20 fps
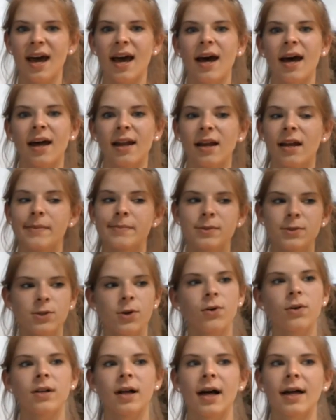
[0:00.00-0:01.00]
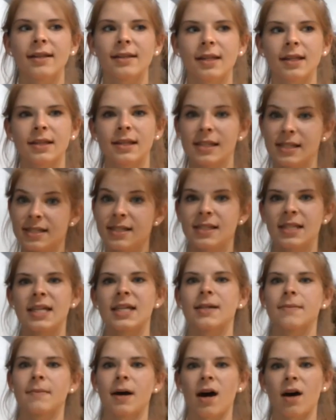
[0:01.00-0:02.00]
and I'm so glad that this
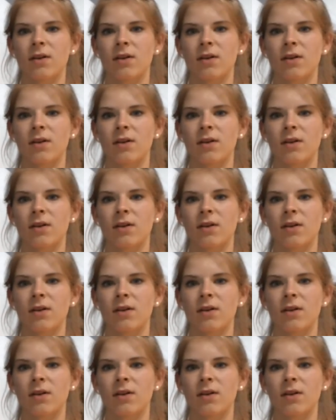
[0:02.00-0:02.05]
team,